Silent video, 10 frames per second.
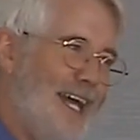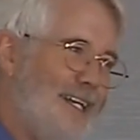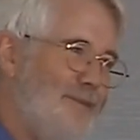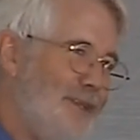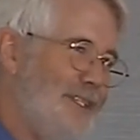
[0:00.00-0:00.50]

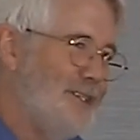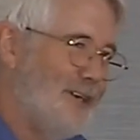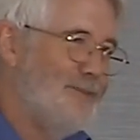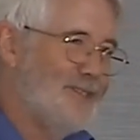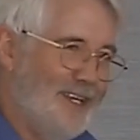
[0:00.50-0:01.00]
80 million
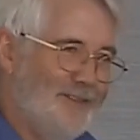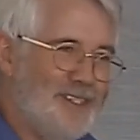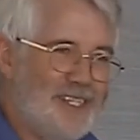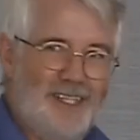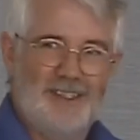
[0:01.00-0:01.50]
times
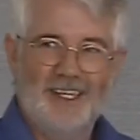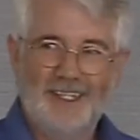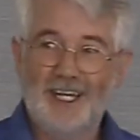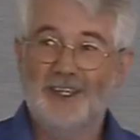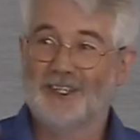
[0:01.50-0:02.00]
7 cents.
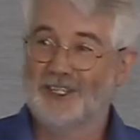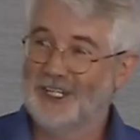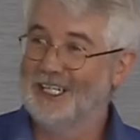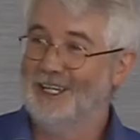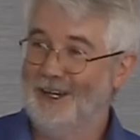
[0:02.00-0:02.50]
That is a
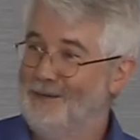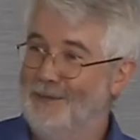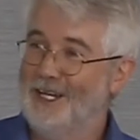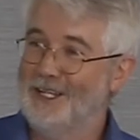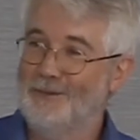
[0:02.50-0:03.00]
shitload of
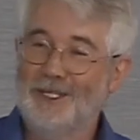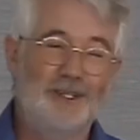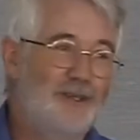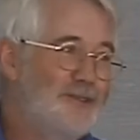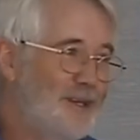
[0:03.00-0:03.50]
money that we
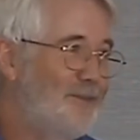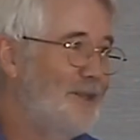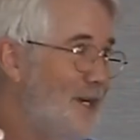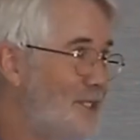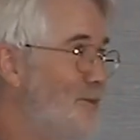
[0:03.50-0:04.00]
could do
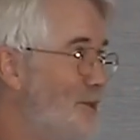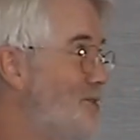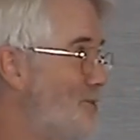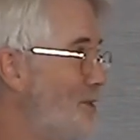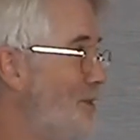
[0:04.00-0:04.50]
something much more
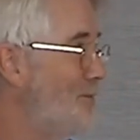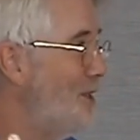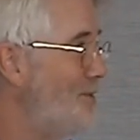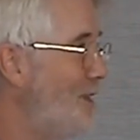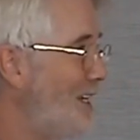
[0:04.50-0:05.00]
interesting with. What
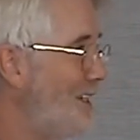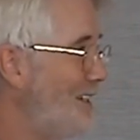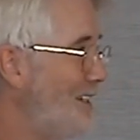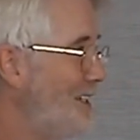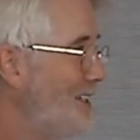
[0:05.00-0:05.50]
do you reckon?
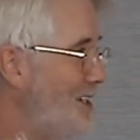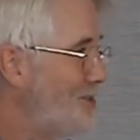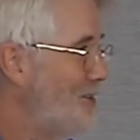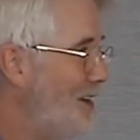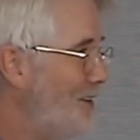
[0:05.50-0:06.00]

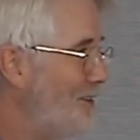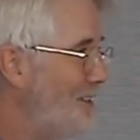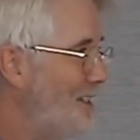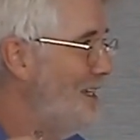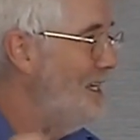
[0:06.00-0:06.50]
Yes or no?
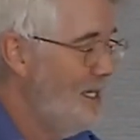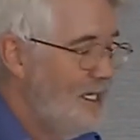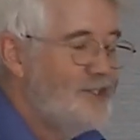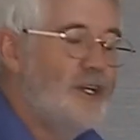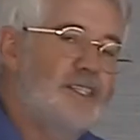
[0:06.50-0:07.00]

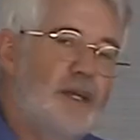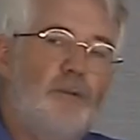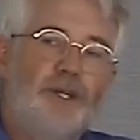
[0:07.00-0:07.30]
So see what